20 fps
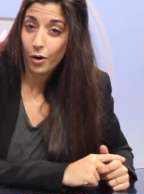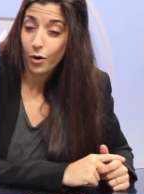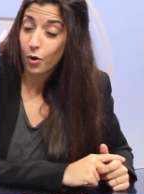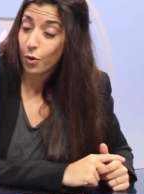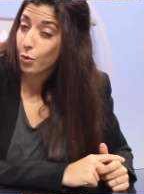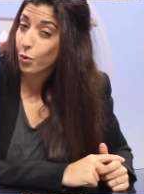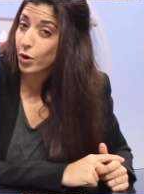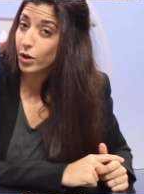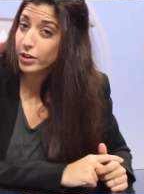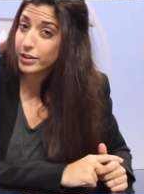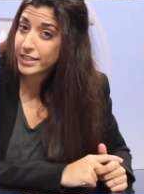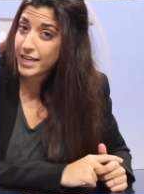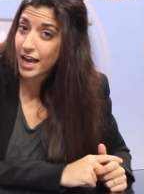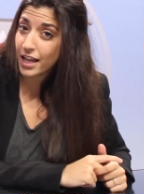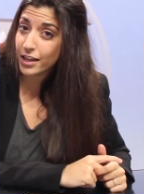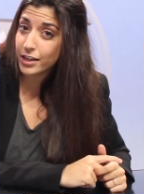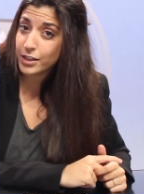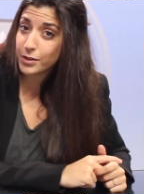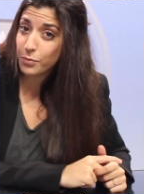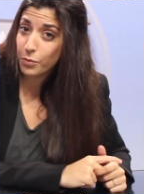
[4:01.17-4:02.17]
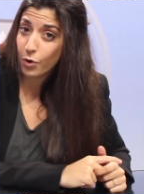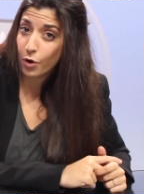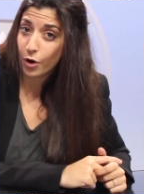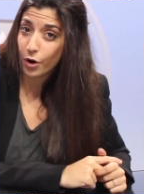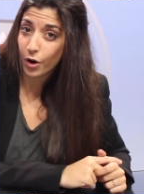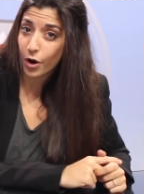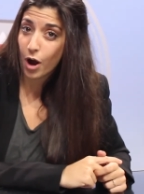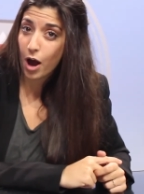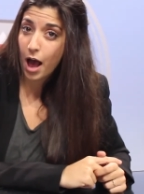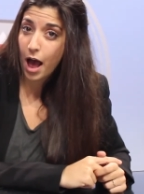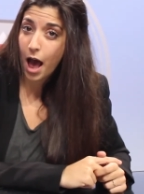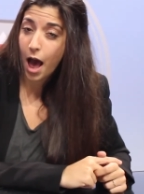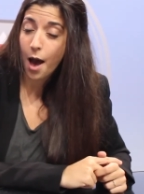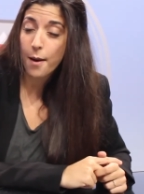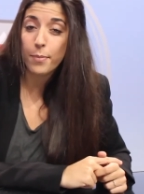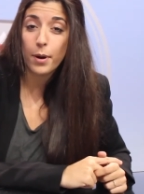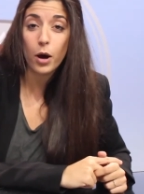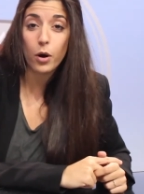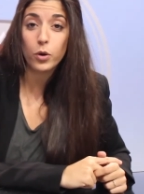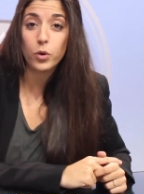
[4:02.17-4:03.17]
who will tell us more
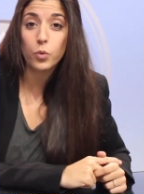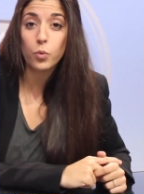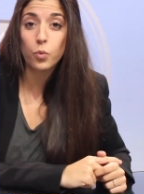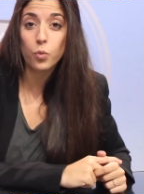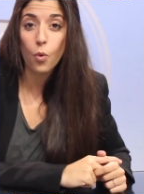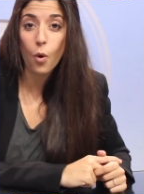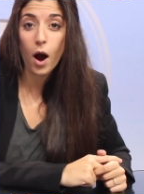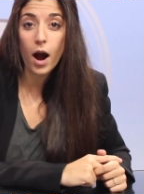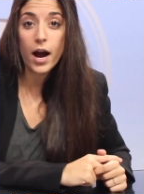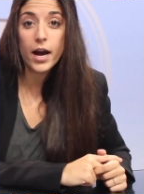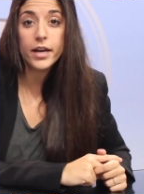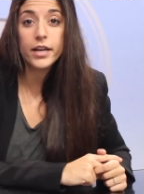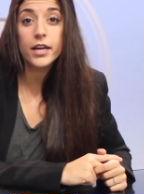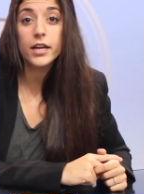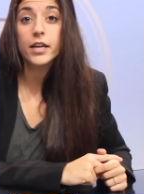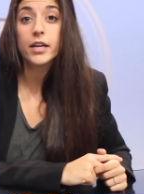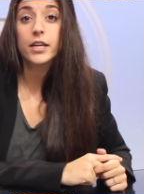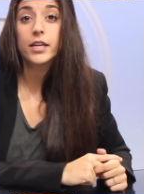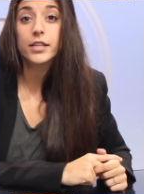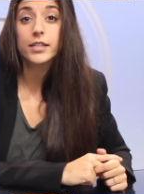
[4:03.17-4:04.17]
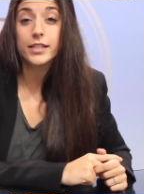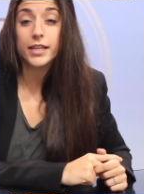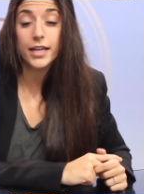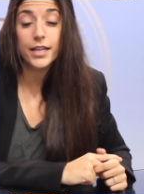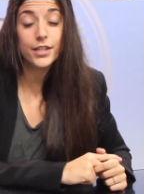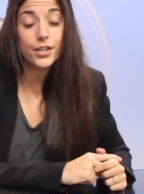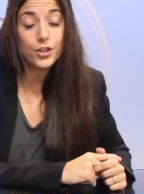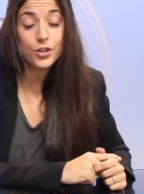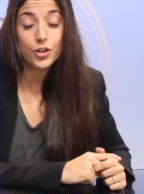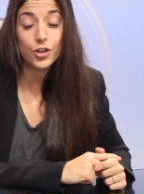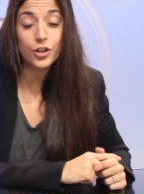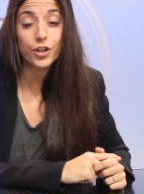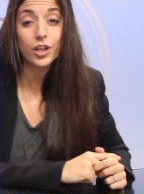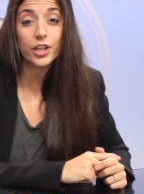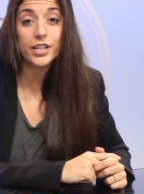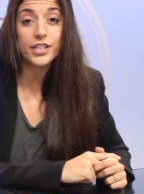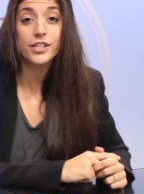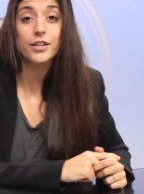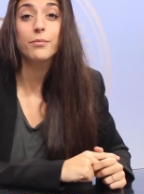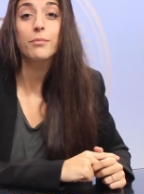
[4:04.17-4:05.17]
about what citizen
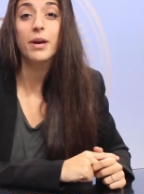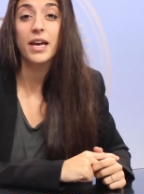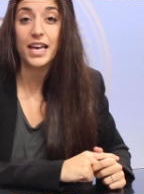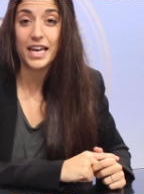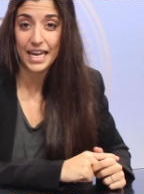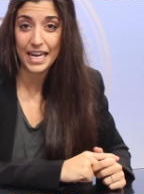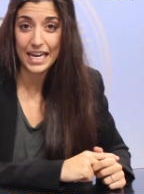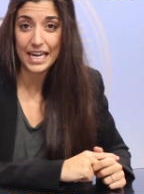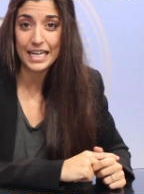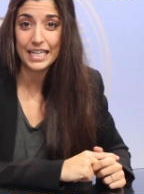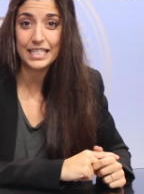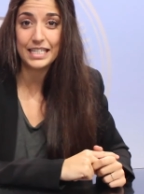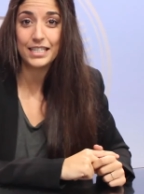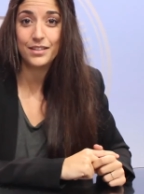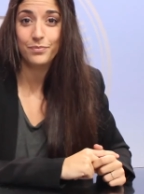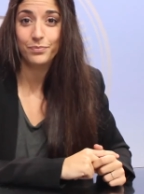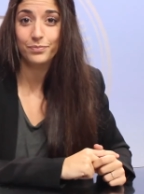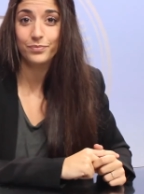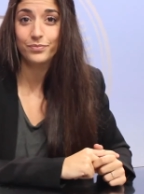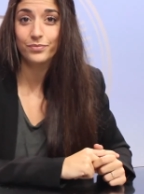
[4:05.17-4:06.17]
journalism is.